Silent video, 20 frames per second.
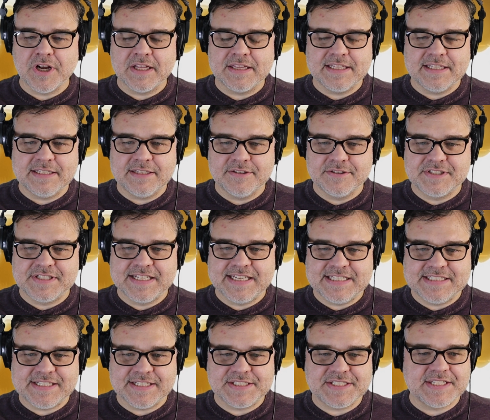Not that there's
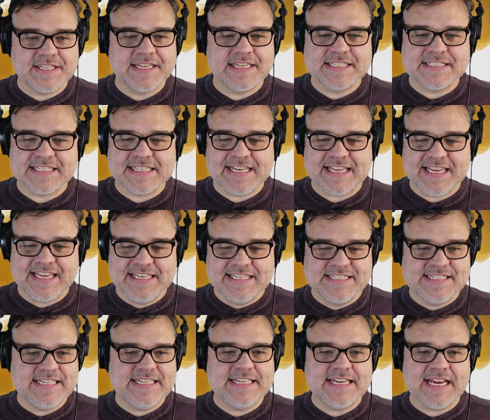any such thing as an
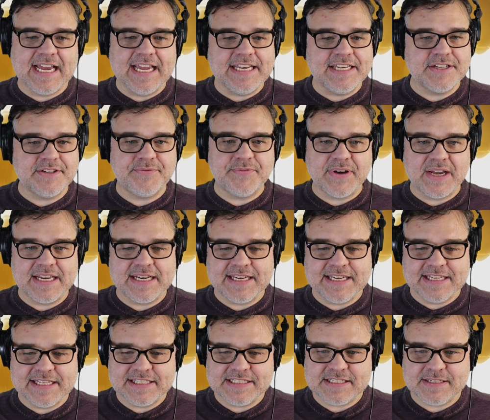easy Titan to fight
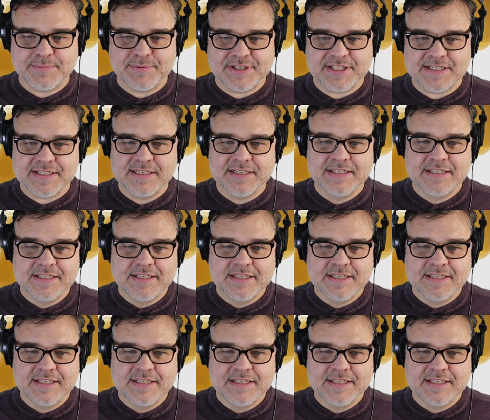against, but